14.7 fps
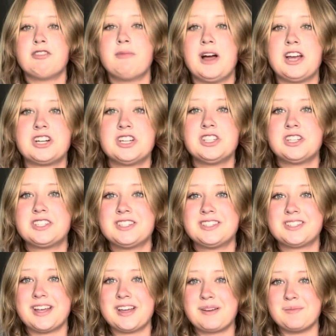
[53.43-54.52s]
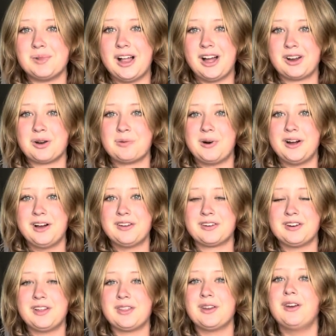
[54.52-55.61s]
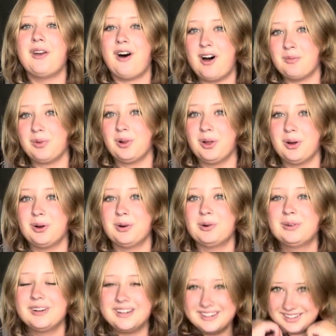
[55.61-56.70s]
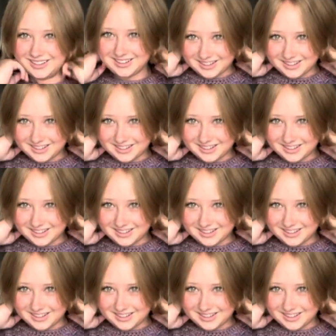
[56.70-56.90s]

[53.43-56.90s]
imagine this is like black or white underneath and not blue.